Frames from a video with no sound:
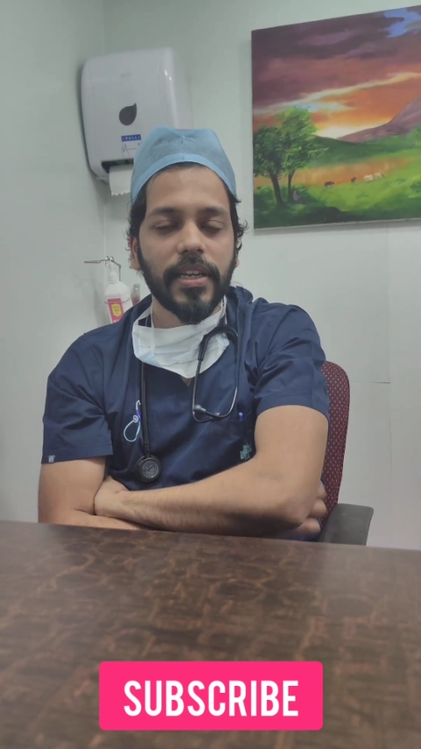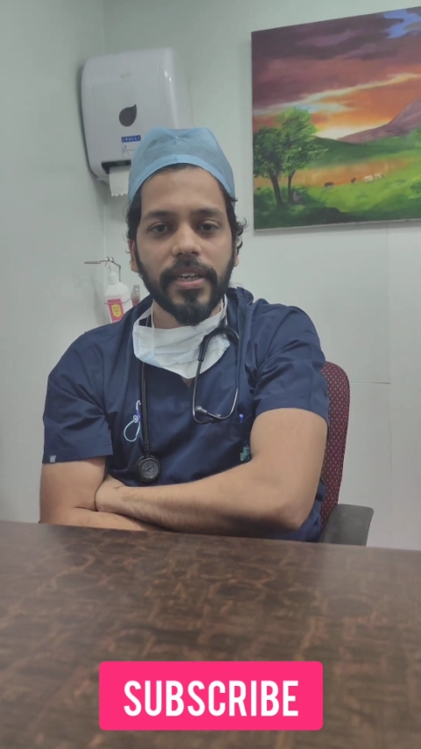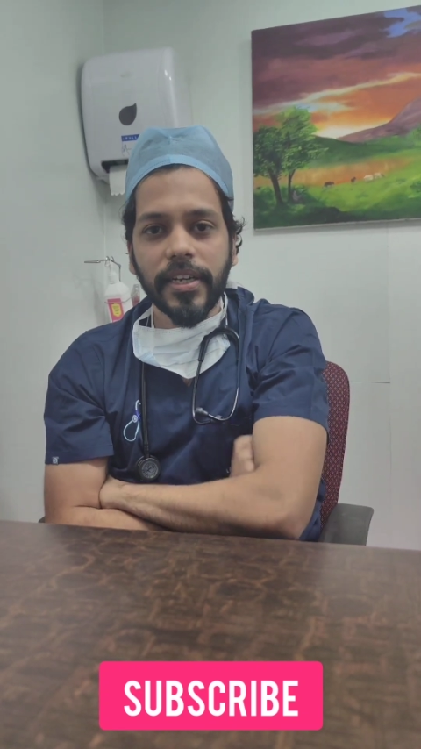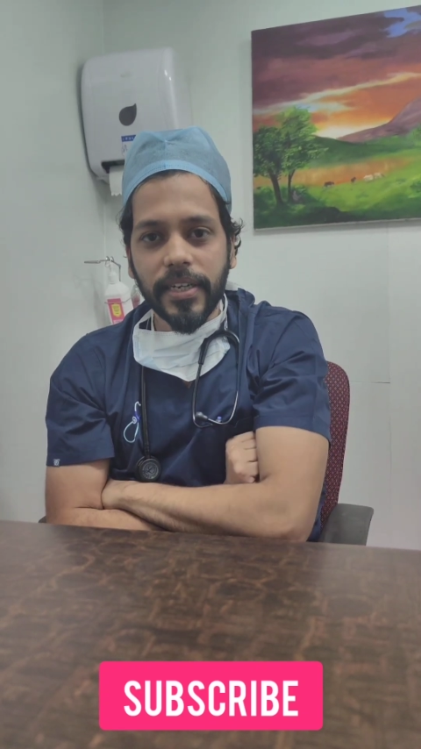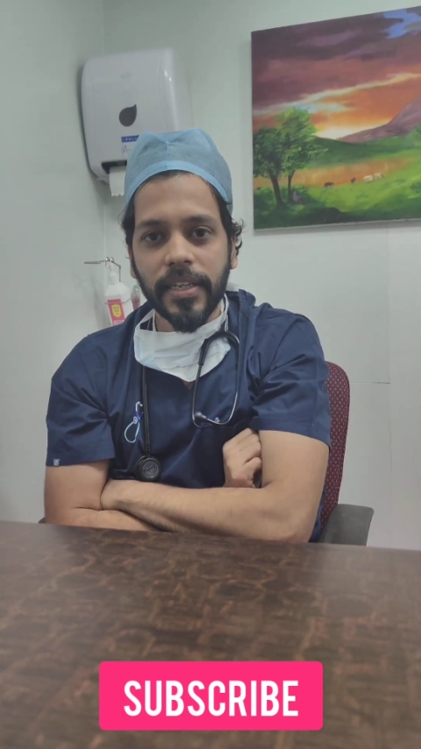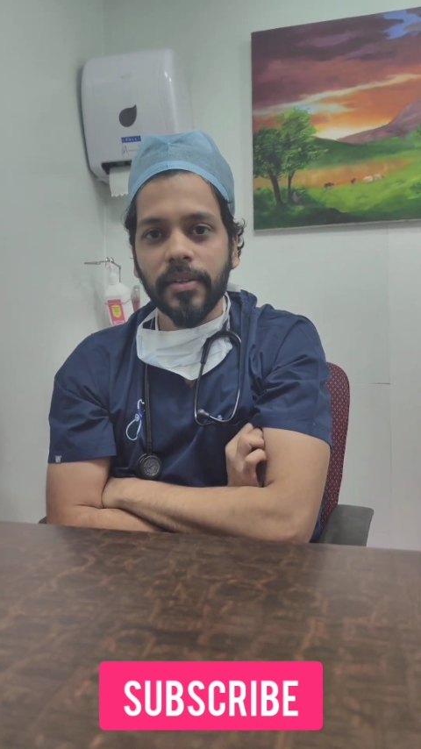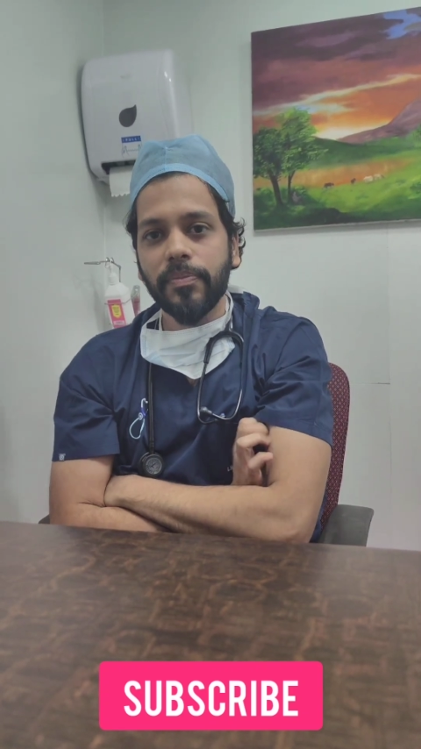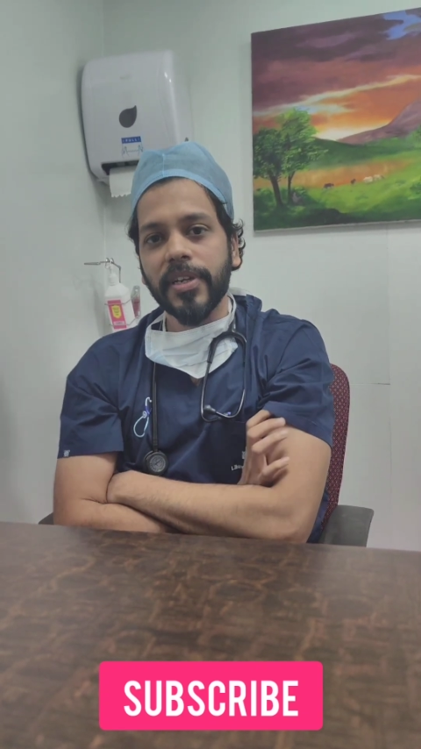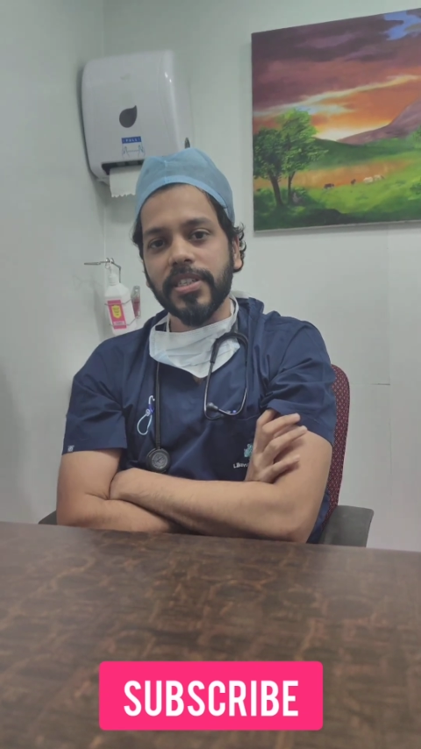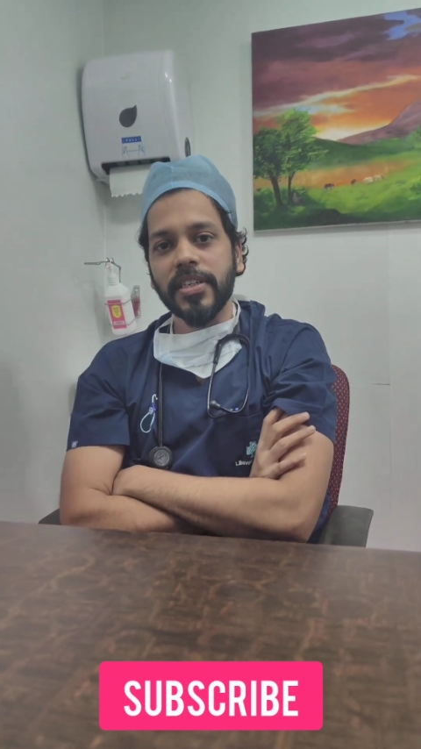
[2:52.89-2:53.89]
like
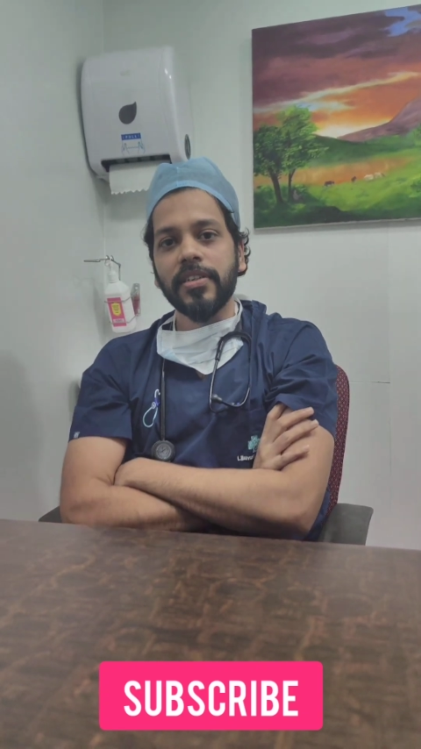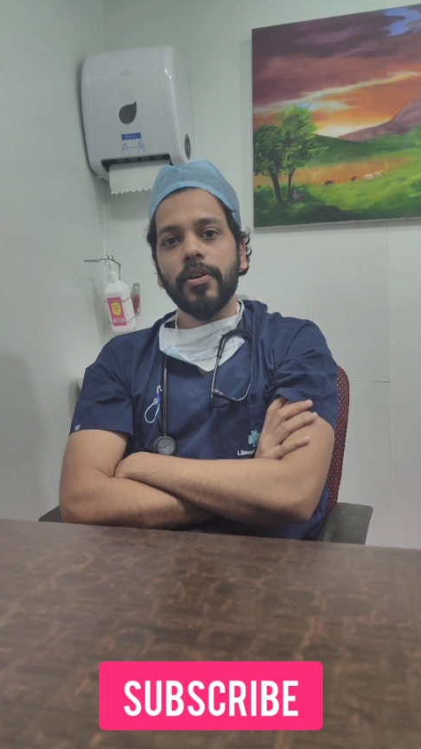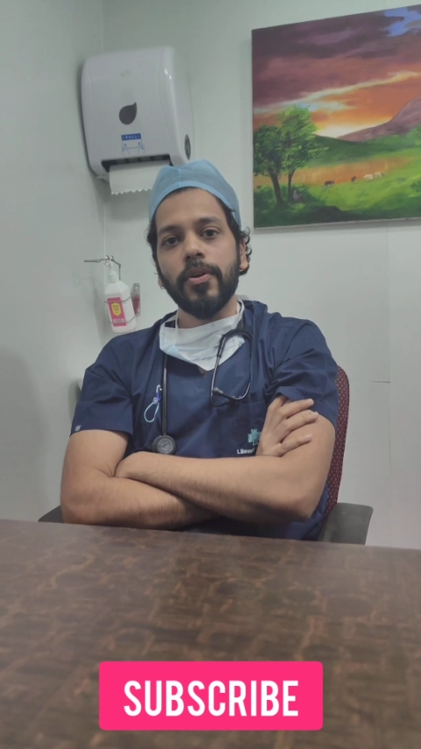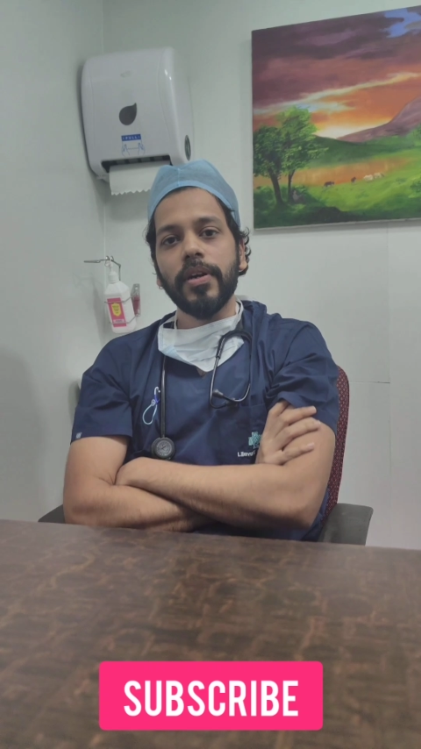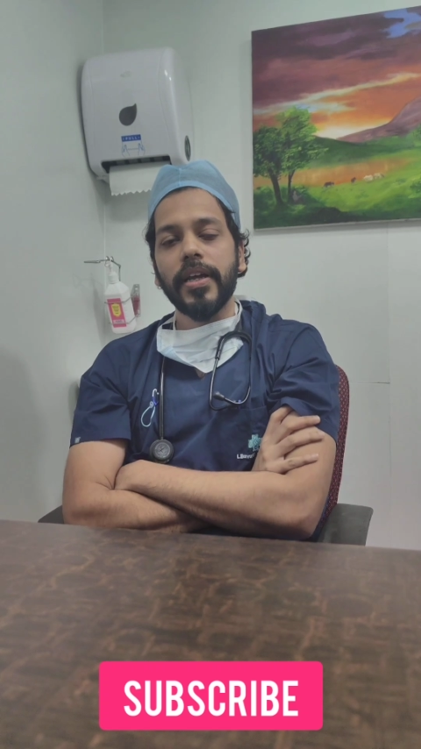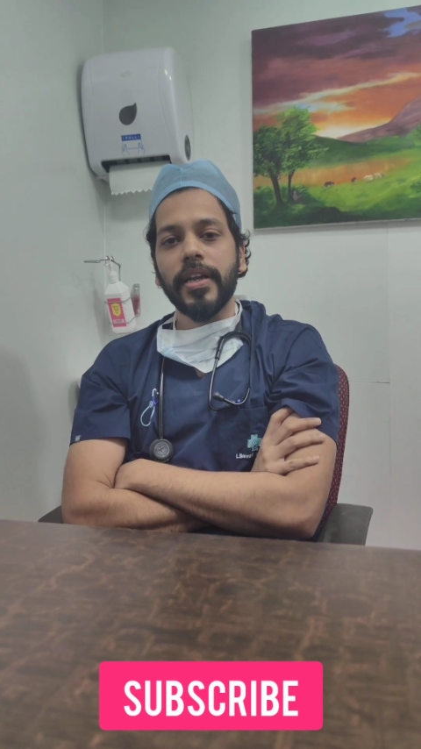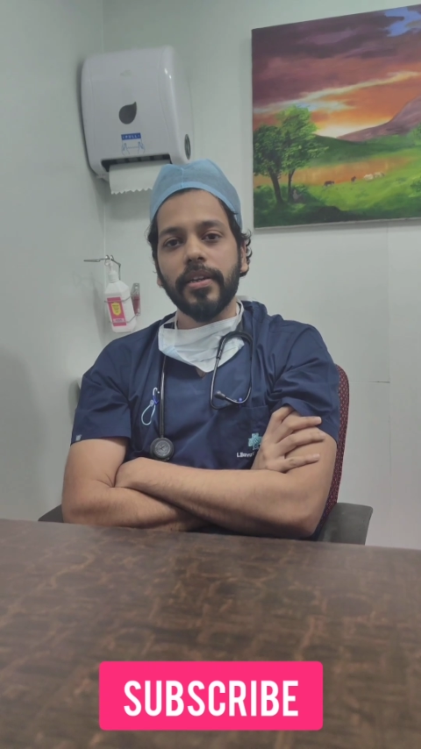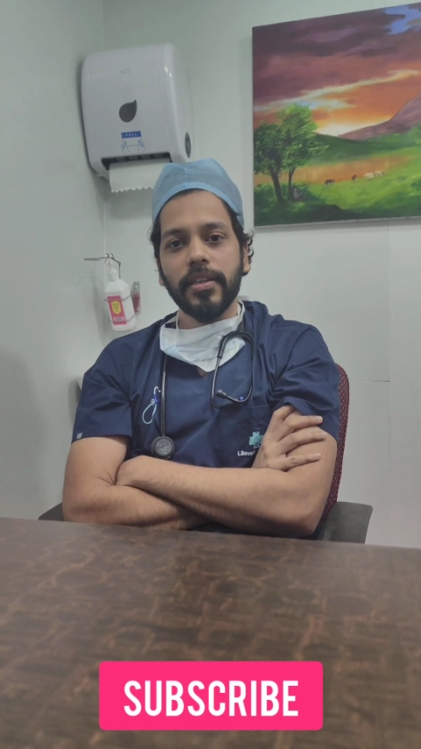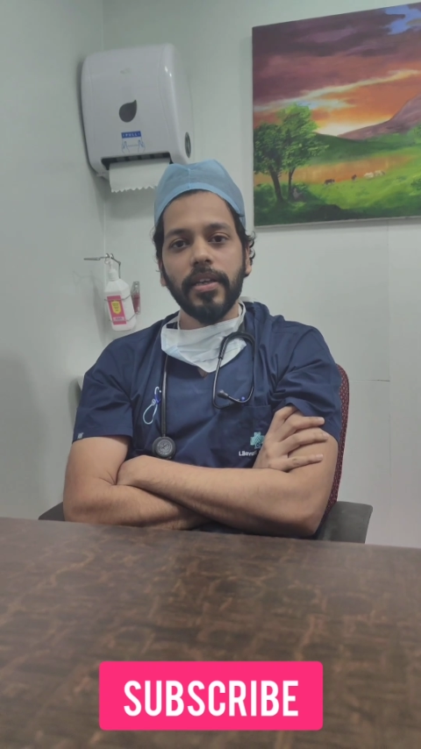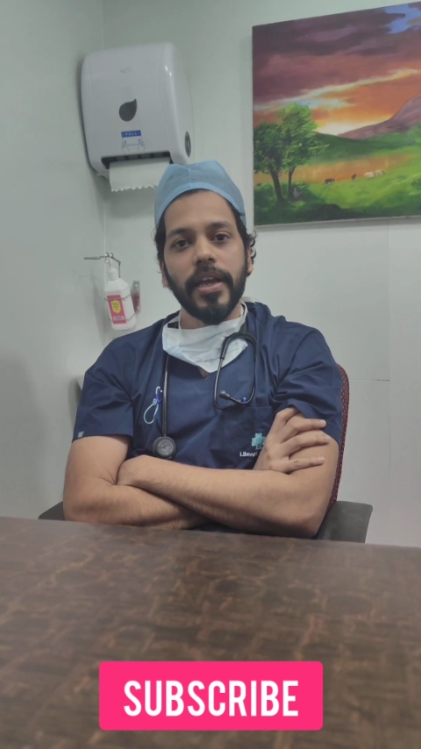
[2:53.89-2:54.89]
cutting, patient load,
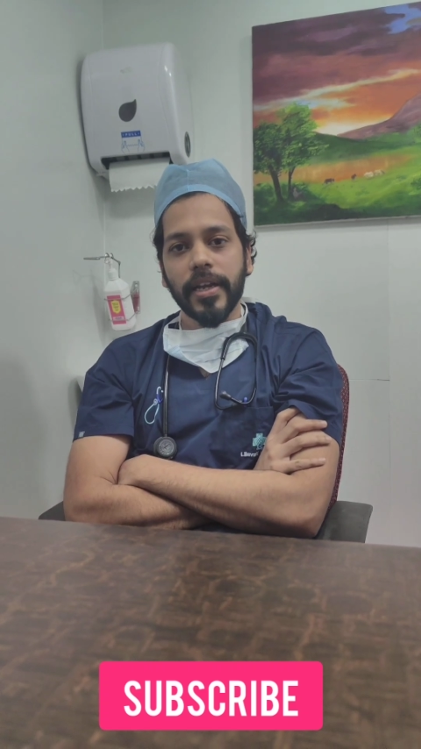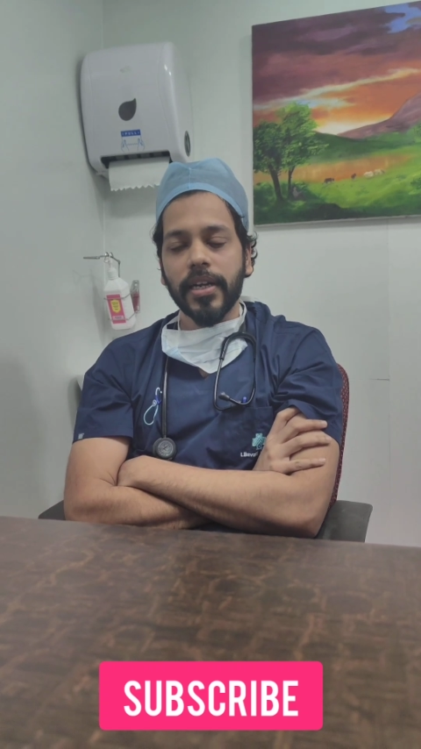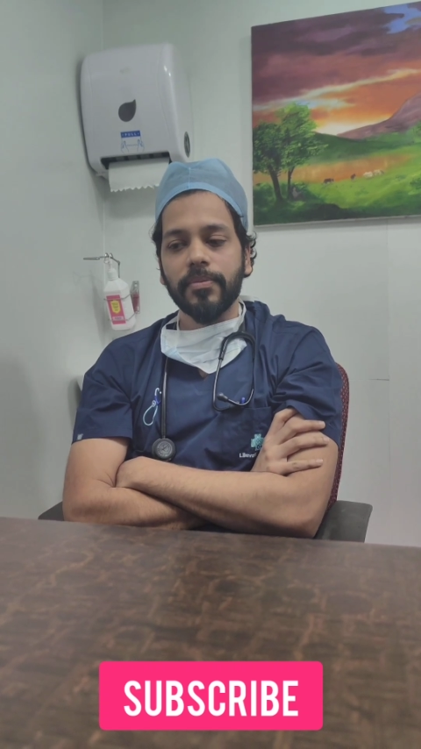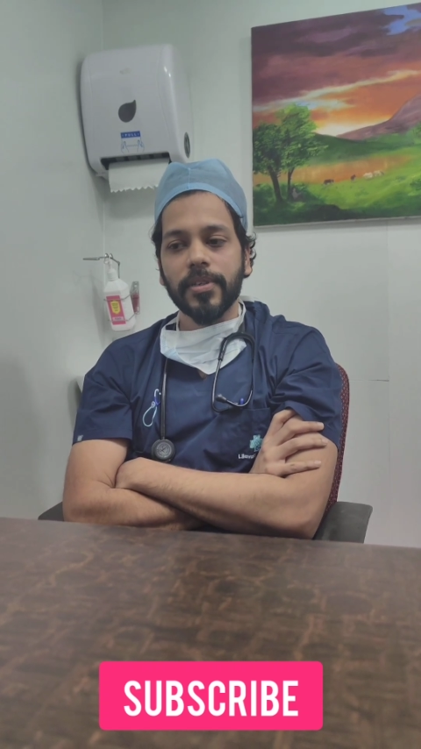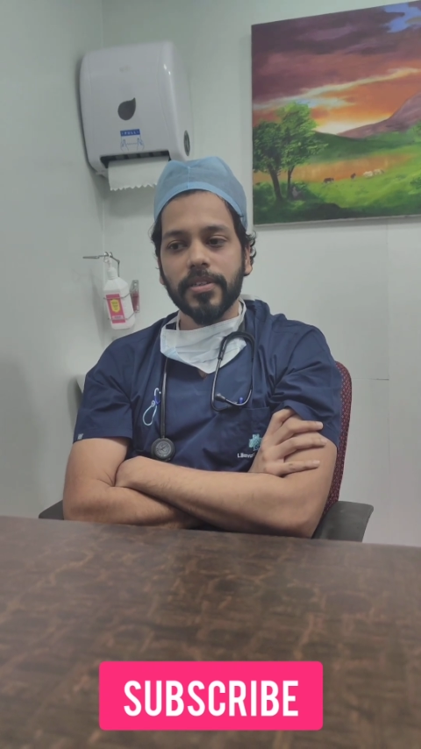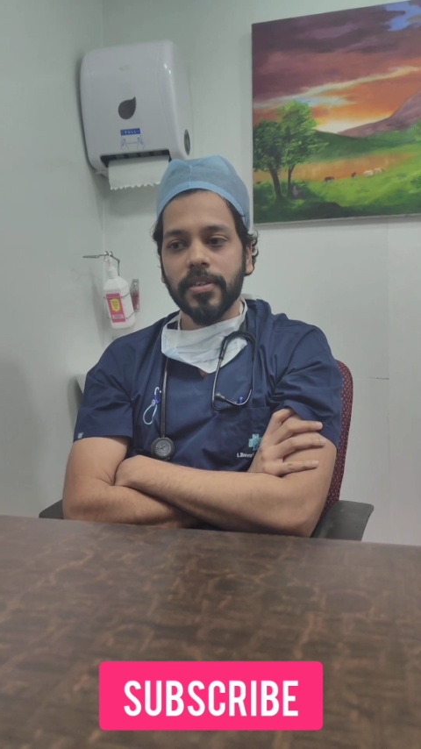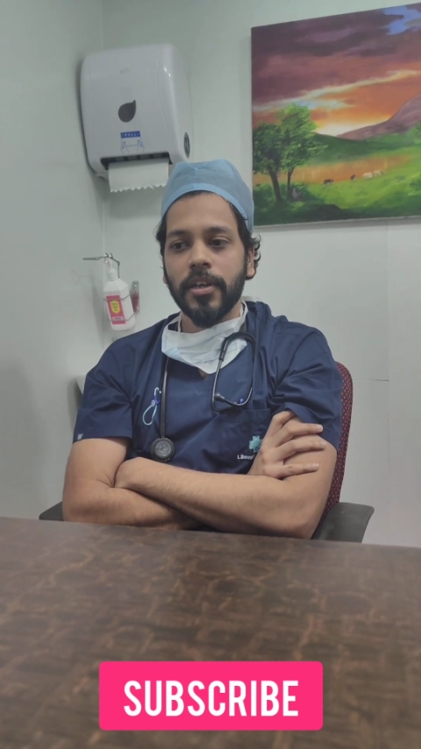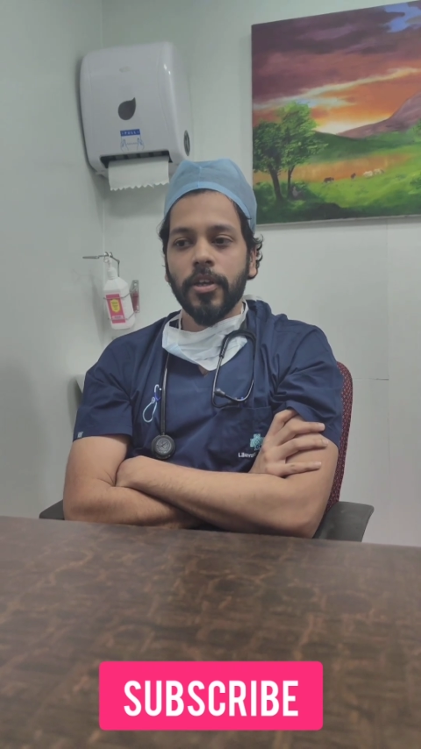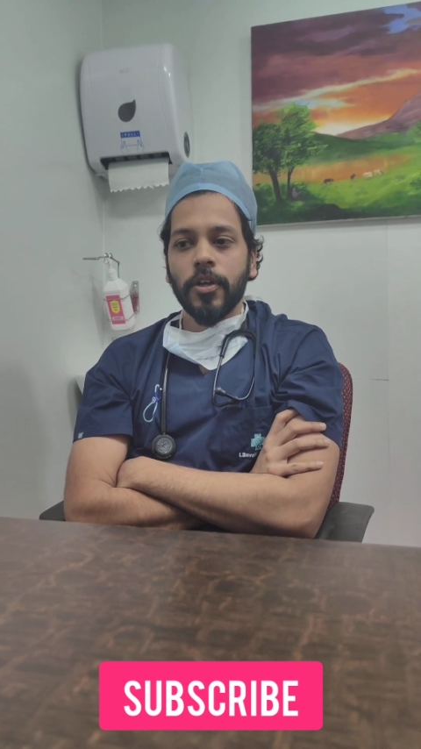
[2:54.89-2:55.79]
and the academics.